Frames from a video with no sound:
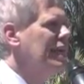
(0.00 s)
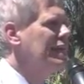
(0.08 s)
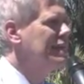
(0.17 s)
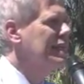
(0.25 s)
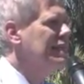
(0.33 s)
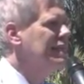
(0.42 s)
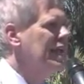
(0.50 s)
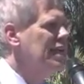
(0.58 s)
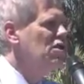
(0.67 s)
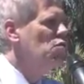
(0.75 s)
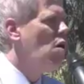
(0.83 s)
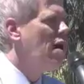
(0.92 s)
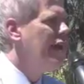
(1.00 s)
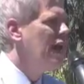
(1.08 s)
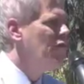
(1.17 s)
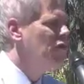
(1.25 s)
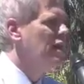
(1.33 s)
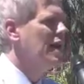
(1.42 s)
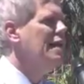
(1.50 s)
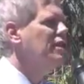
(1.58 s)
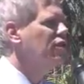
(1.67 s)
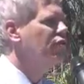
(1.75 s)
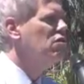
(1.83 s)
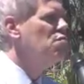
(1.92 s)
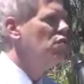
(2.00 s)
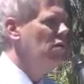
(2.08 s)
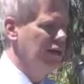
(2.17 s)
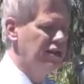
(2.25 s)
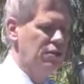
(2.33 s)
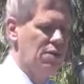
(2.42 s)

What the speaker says: in the sense that you want to have clash of viewpoints.